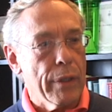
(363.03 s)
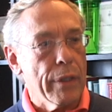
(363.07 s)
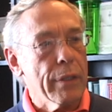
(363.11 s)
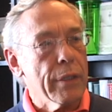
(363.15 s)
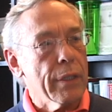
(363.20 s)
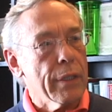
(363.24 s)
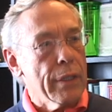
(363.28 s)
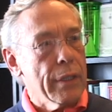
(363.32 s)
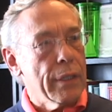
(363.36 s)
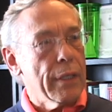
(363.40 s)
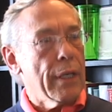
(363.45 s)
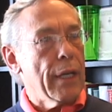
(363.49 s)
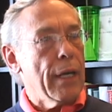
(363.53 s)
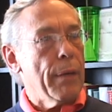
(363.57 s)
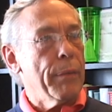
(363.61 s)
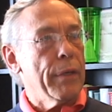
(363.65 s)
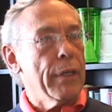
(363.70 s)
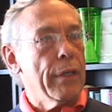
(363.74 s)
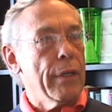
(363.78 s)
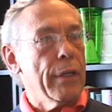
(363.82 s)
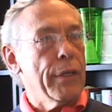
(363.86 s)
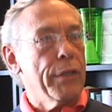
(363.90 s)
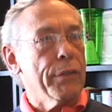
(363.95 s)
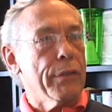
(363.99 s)
and
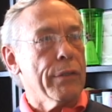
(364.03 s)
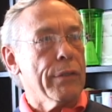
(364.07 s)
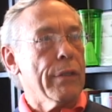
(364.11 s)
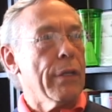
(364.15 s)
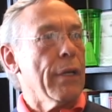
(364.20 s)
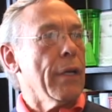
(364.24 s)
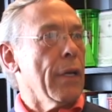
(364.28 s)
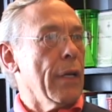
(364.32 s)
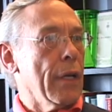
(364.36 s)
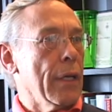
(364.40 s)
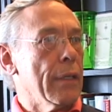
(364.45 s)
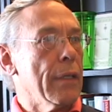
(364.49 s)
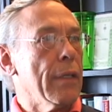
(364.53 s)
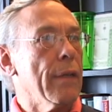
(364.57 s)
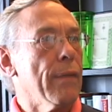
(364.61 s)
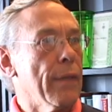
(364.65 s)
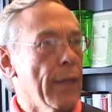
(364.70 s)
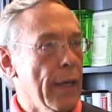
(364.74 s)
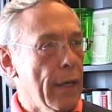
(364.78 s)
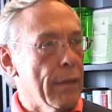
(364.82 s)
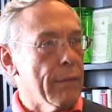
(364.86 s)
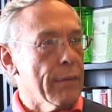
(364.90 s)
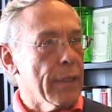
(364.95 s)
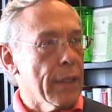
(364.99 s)
contamination and
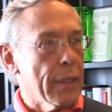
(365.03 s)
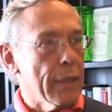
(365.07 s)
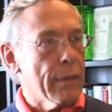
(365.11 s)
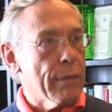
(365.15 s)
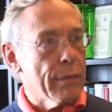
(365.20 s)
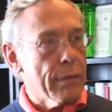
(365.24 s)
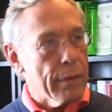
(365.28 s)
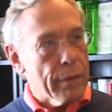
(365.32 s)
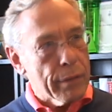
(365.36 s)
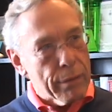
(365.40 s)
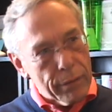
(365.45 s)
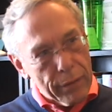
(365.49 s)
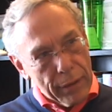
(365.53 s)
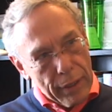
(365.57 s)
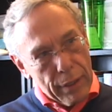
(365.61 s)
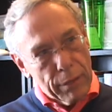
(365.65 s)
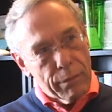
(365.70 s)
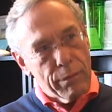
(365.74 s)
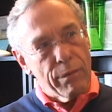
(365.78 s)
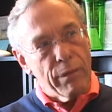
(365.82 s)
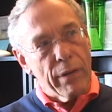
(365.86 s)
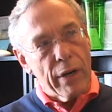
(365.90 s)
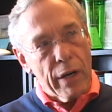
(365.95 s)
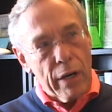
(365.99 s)
that kind of thing. I think
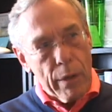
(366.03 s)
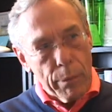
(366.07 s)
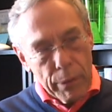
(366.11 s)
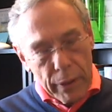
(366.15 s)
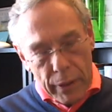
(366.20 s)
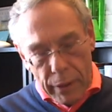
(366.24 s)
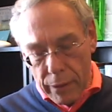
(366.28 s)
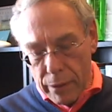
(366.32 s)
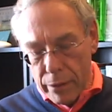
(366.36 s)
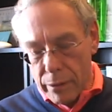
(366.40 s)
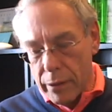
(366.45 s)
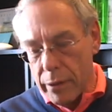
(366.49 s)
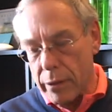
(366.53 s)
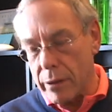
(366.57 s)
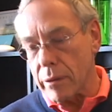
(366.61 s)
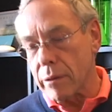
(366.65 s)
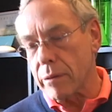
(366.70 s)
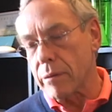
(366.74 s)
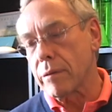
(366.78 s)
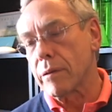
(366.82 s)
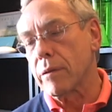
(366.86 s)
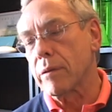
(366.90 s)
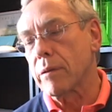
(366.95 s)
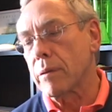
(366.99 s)
environment,
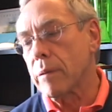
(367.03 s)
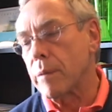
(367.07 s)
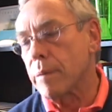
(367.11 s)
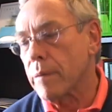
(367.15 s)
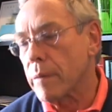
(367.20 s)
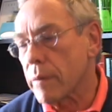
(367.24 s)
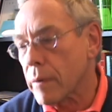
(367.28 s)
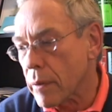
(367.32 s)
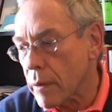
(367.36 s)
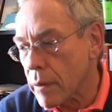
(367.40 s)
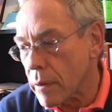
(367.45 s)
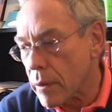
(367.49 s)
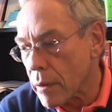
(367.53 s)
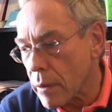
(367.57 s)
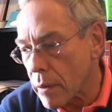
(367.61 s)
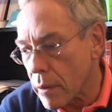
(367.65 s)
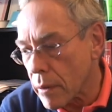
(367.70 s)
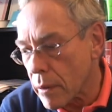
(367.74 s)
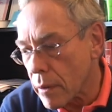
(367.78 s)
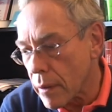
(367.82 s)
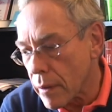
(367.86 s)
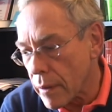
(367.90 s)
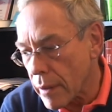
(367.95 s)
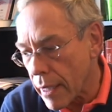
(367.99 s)

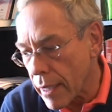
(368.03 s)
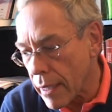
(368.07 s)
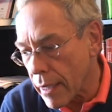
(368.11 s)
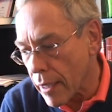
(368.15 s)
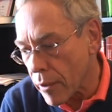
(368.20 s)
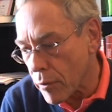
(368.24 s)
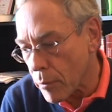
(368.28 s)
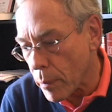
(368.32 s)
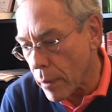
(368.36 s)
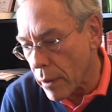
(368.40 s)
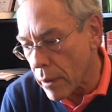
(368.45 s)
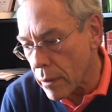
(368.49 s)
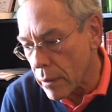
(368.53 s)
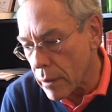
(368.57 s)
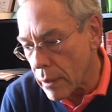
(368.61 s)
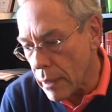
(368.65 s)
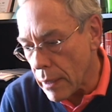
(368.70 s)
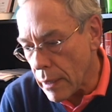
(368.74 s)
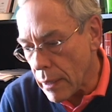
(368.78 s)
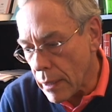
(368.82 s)
that aspect.